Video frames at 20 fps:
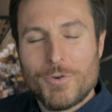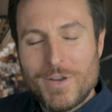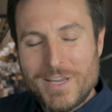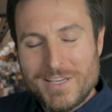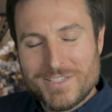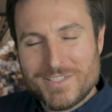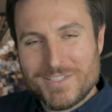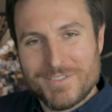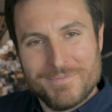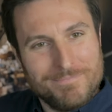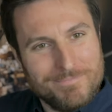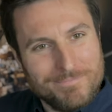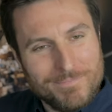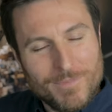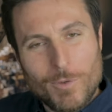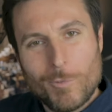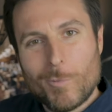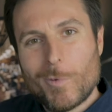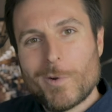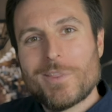Great.
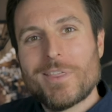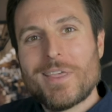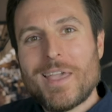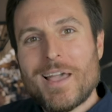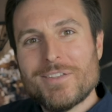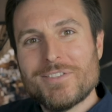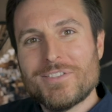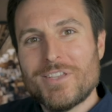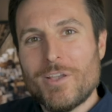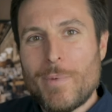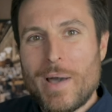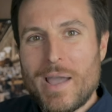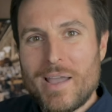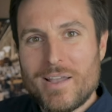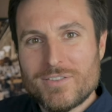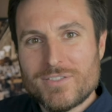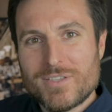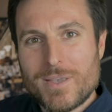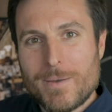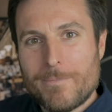Where do the calcium
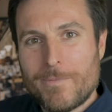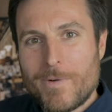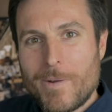ions come